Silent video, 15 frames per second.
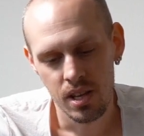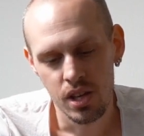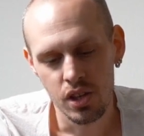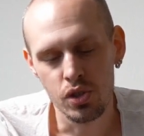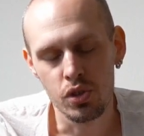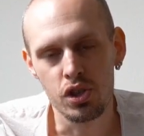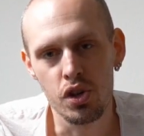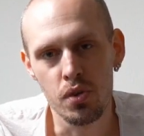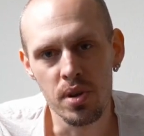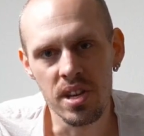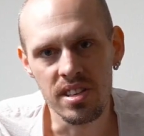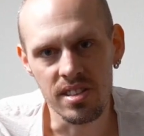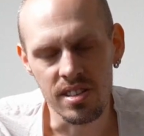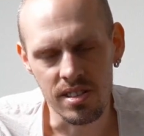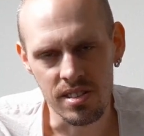you
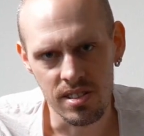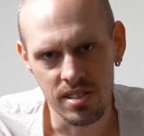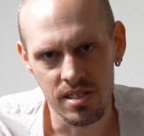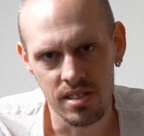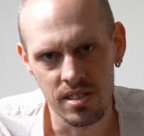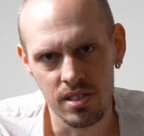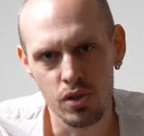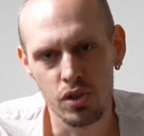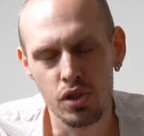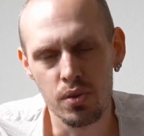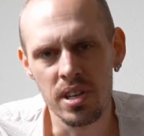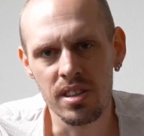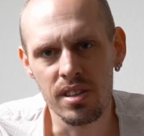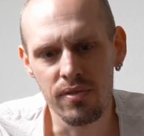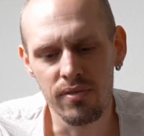treat
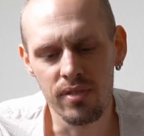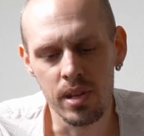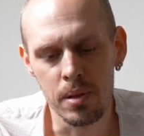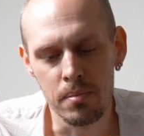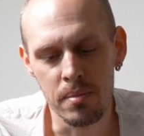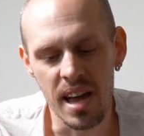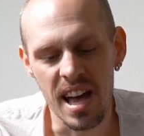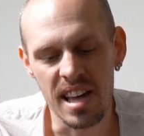the film